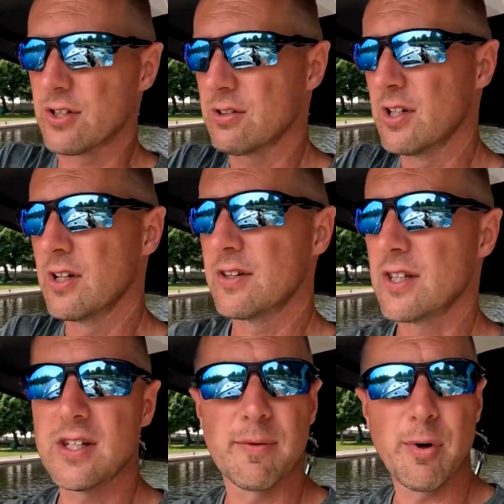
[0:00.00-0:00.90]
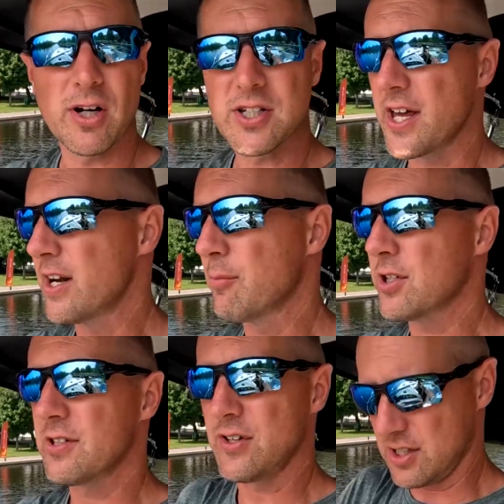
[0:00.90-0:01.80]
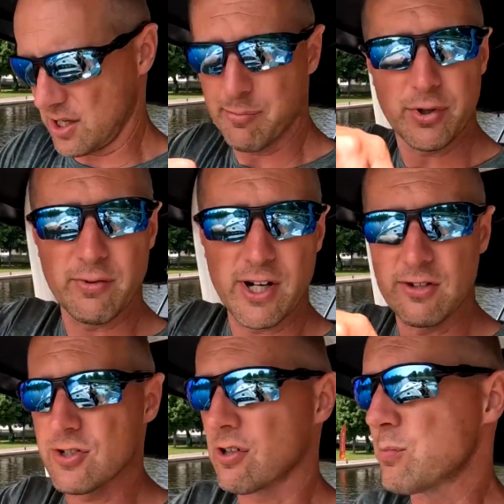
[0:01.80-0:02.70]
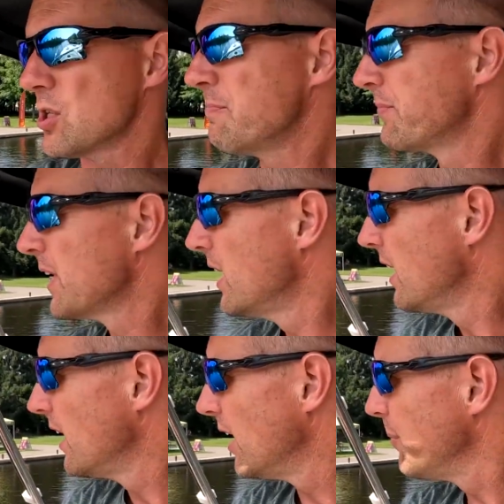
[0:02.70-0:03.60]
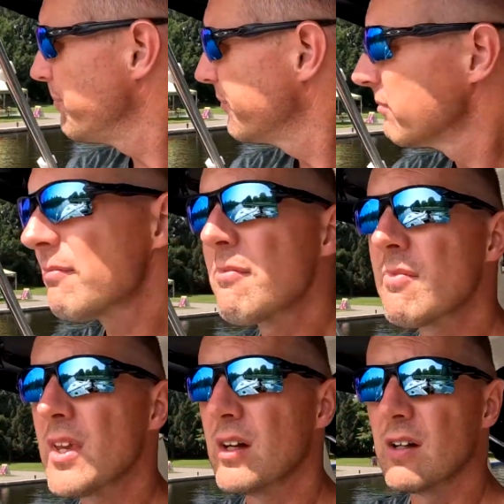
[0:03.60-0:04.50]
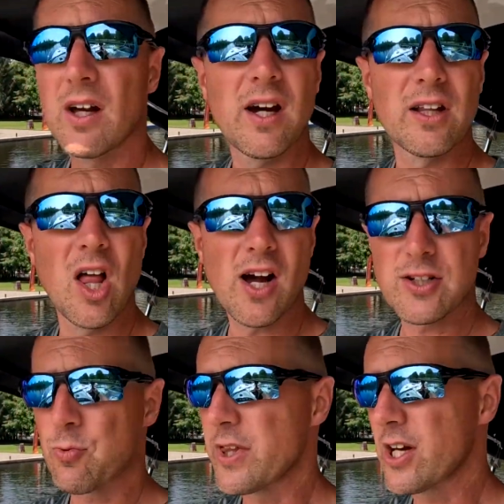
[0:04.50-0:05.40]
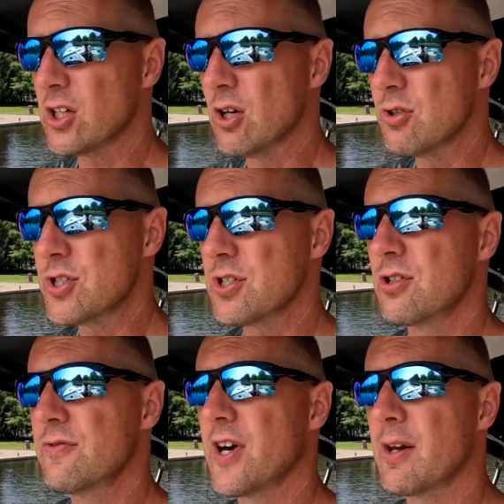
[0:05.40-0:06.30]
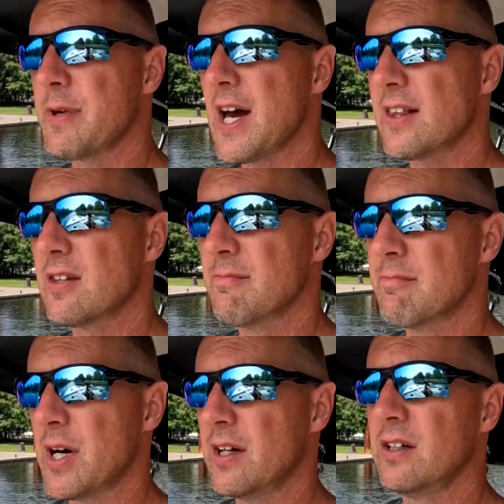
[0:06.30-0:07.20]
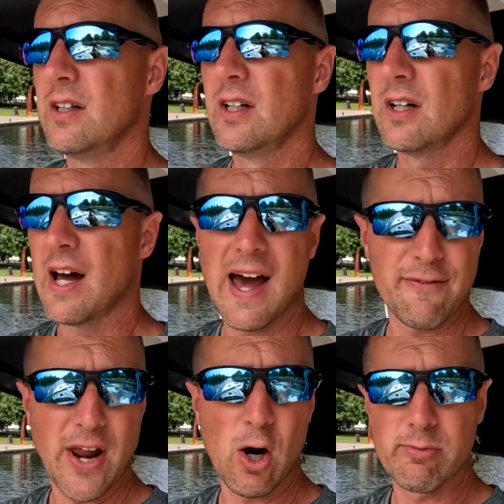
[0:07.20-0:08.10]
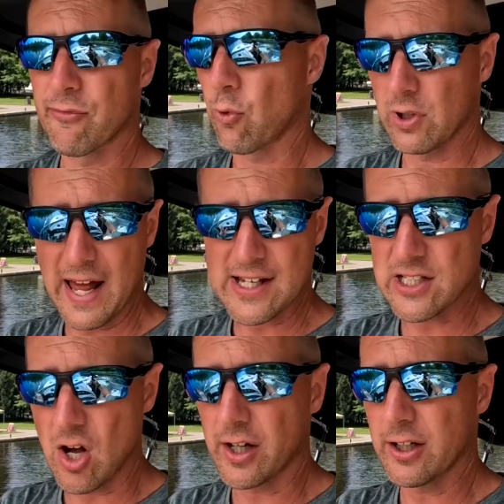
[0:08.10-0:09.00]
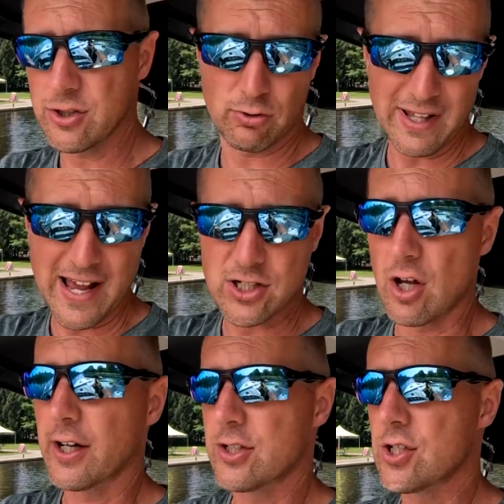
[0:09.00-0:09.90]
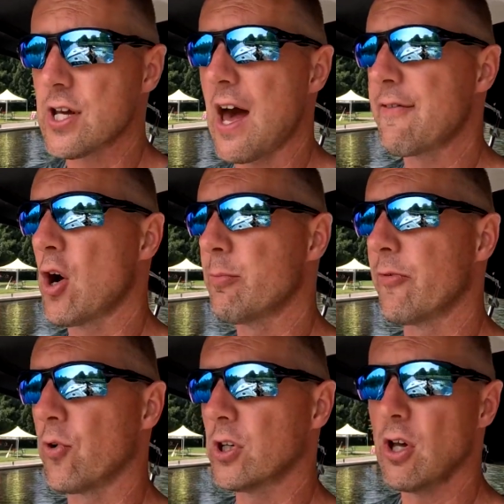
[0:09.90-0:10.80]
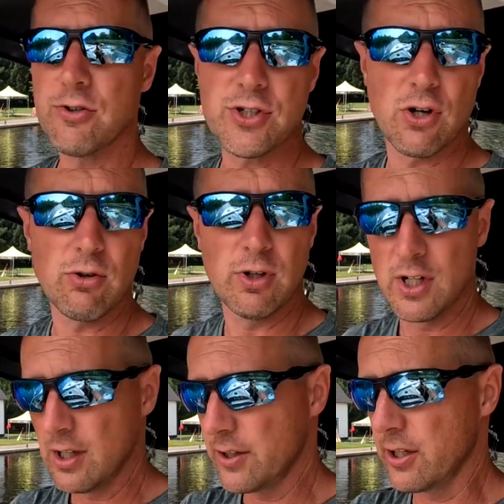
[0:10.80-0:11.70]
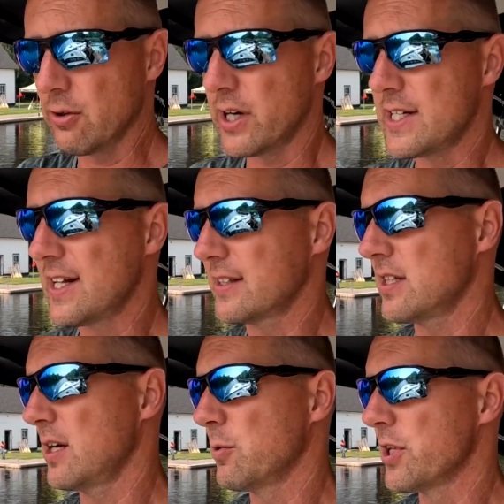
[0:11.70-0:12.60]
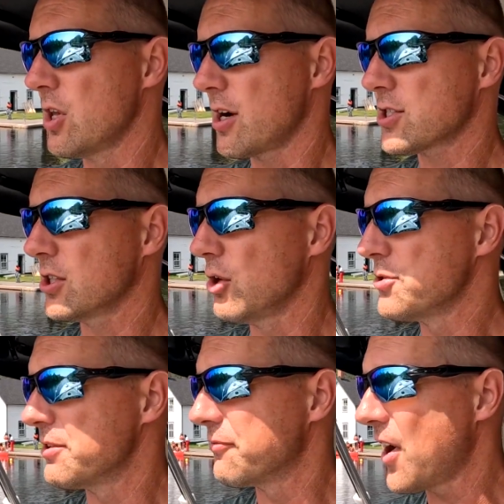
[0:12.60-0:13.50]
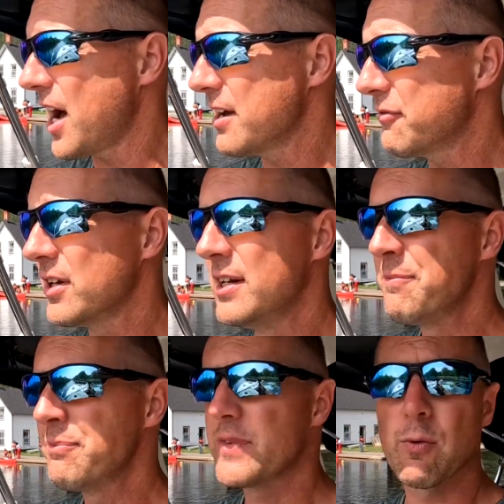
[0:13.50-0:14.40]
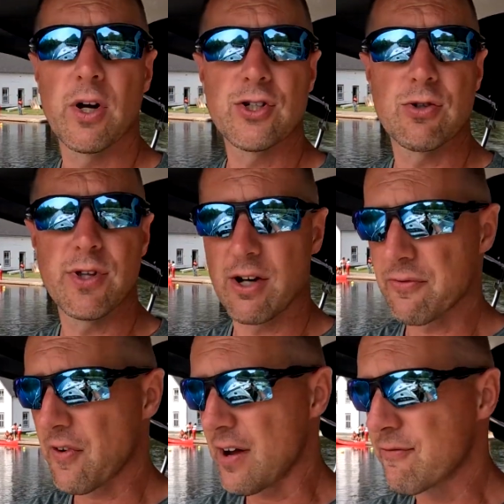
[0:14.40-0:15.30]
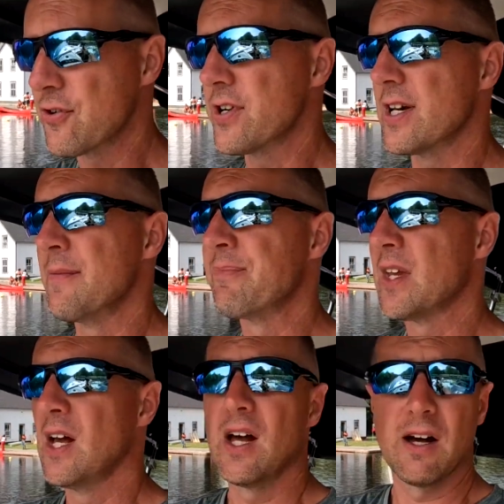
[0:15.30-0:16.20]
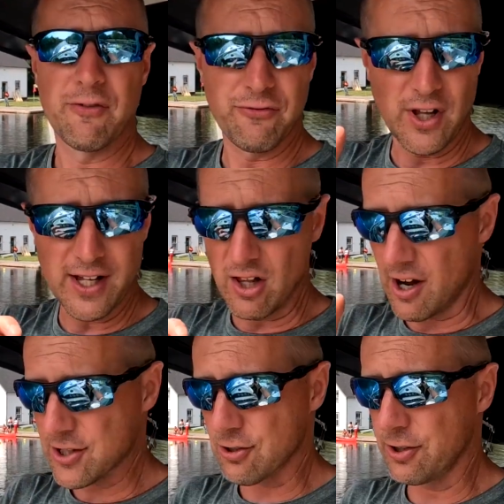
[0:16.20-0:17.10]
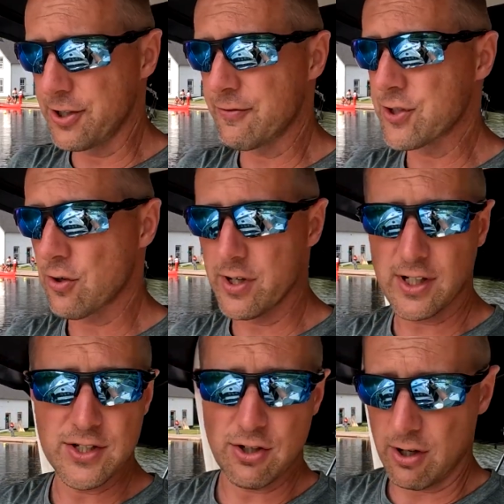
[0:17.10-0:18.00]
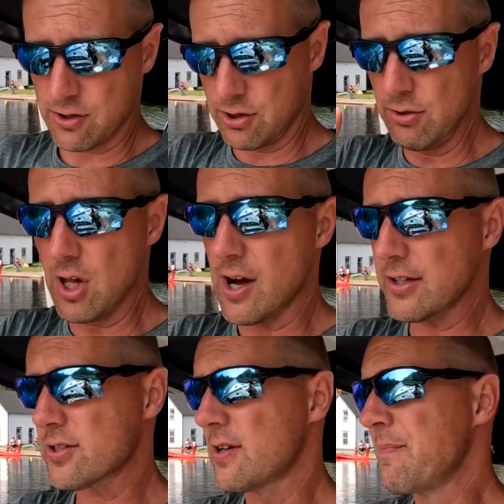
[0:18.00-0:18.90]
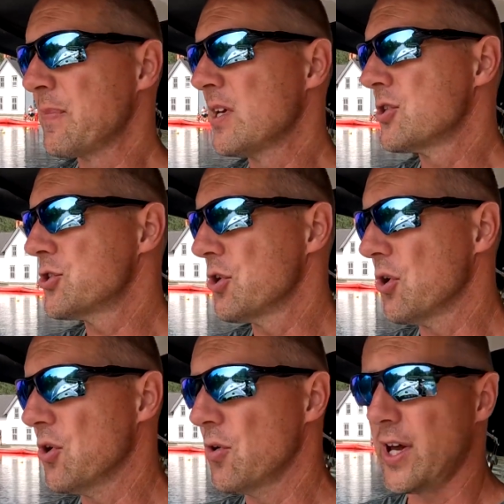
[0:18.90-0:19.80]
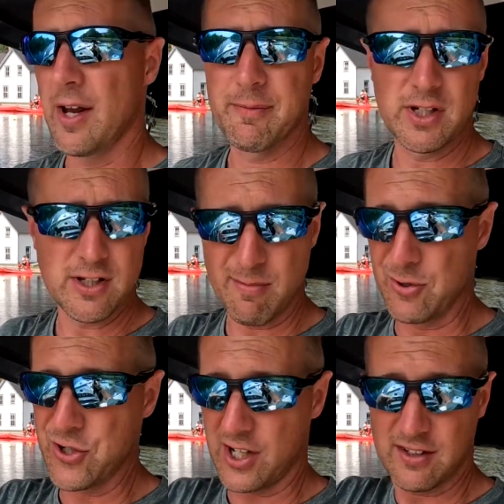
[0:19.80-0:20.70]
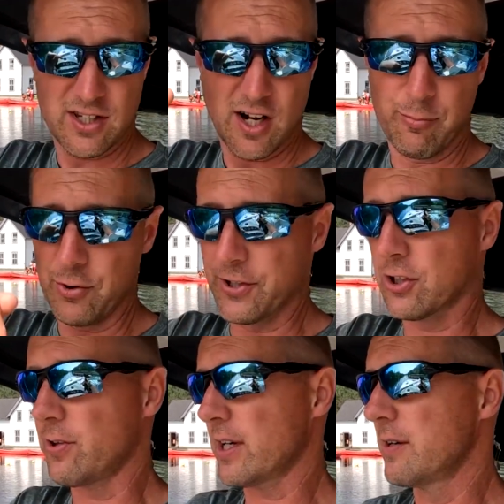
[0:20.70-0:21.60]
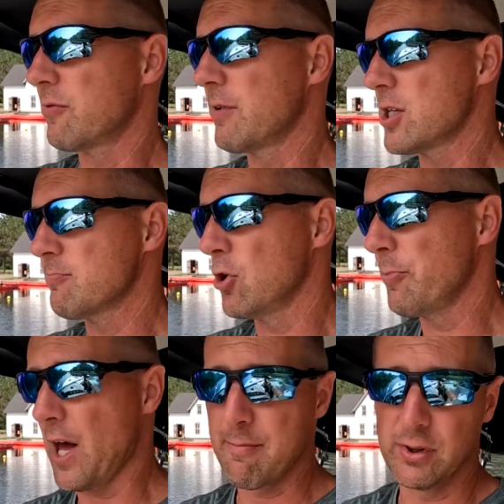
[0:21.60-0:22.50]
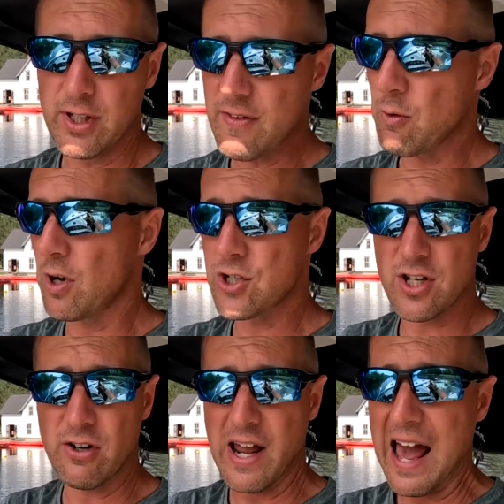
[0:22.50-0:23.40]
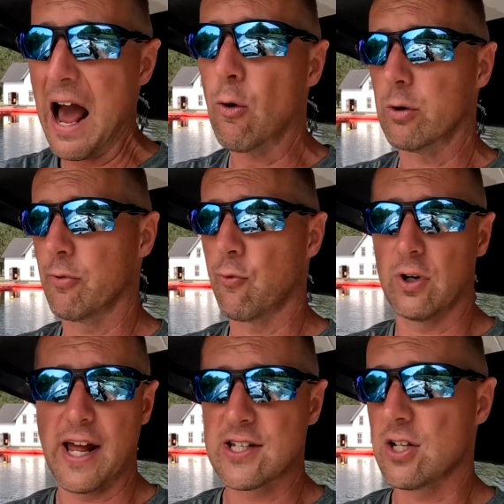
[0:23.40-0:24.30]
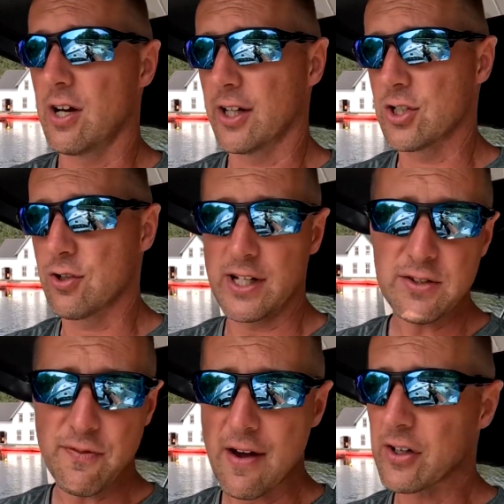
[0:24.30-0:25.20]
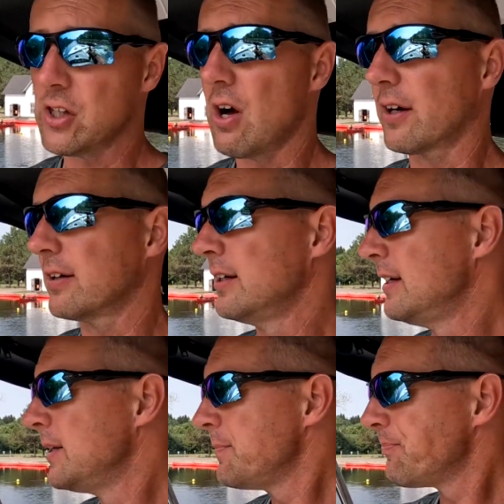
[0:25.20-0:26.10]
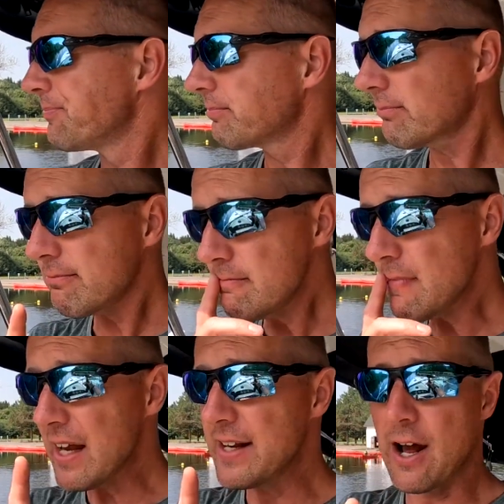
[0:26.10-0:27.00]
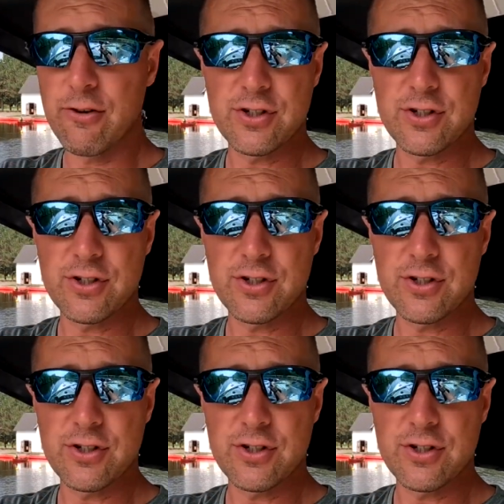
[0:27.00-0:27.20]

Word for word: on the, the uh, Parks Canada books. If it is, I'll put it right here in the description. Um, uh, the locks, when they close, you've got to be at them uh, half an hour before last lockage or last lockage is a half an hour before close. So, you know, on a day like today when the locks close at five, they want you there at 5.30. Flight locks are a little different story because there are two locks. So, and I'm gonna double check this and I'll put the correct information below me. I believe they want you there an hour before last lockage. So that's five o'clock. Now